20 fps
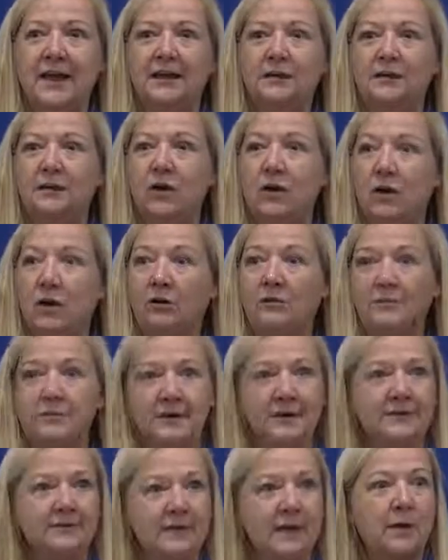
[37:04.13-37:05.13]
hadn't called
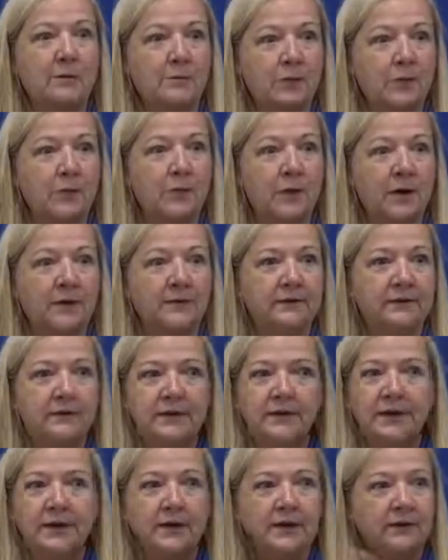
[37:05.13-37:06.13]
me at that point?
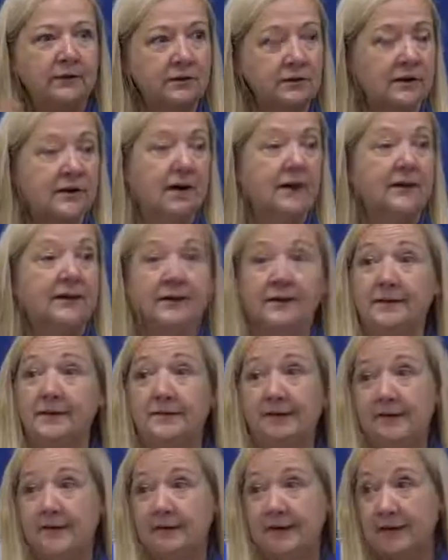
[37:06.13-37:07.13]
He could have gone in and
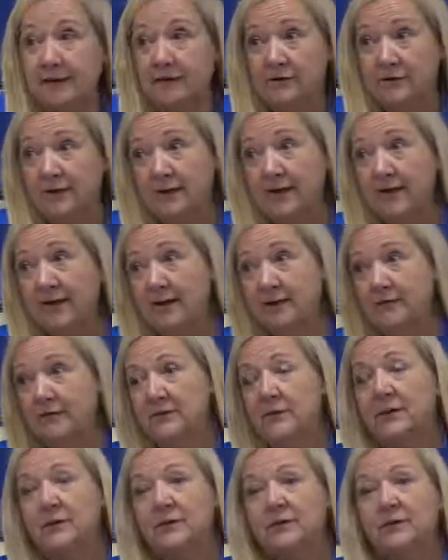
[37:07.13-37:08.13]
cleaned out her account.
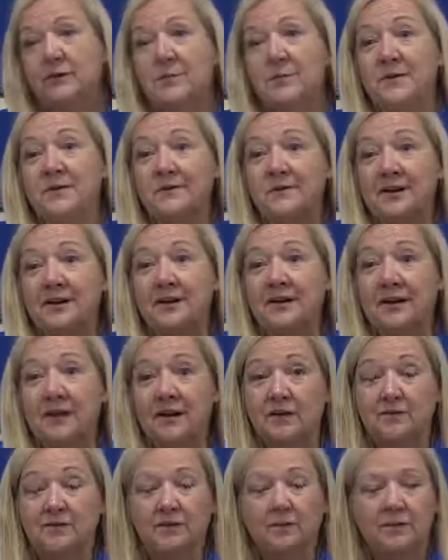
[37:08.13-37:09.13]
So be very
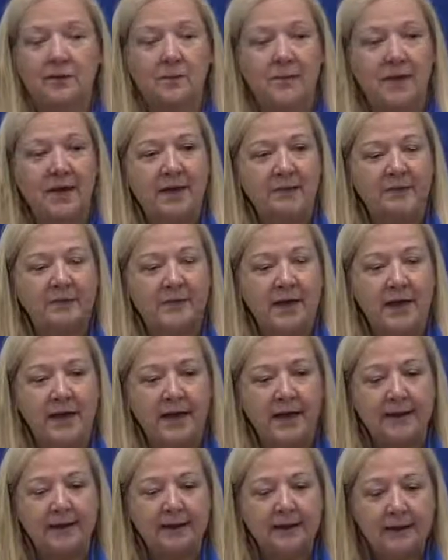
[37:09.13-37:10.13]
careful about
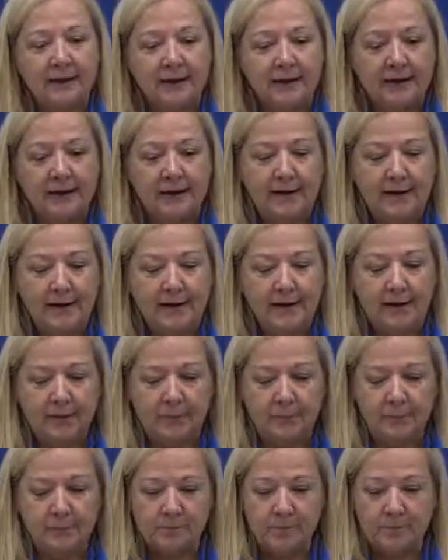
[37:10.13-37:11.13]
that.
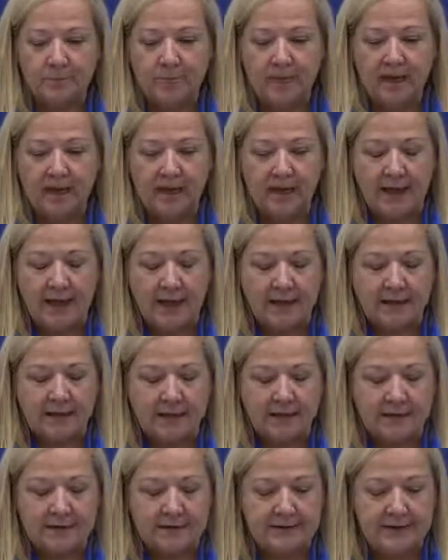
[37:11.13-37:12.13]
I
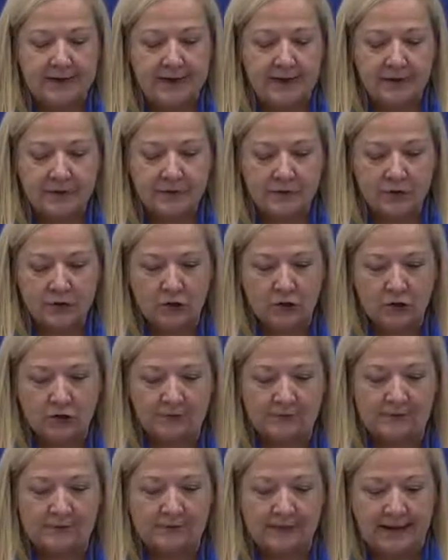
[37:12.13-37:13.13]
had
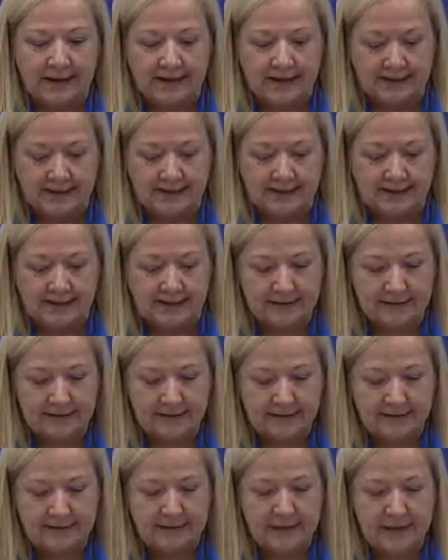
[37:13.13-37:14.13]
another lady
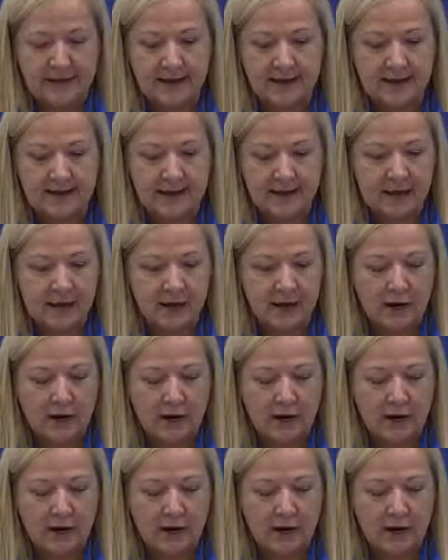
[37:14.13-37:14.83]
that